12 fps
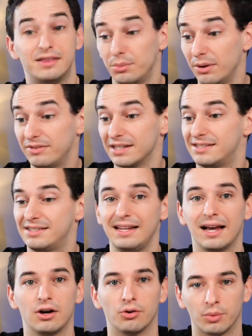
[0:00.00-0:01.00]
Then we have the see
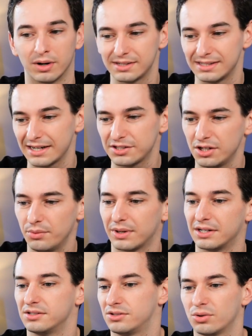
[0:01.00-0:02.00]
how it works section
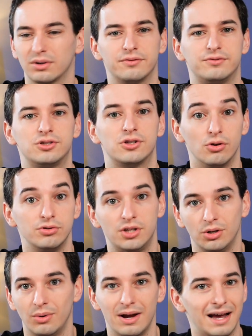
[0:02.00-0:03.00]
where it sort of shows
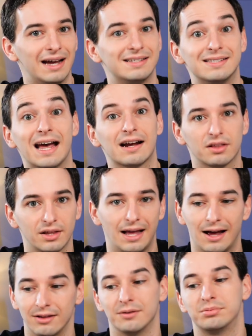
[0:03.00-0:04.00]
you exactly
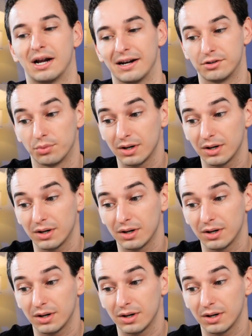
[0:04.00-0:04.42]
how the product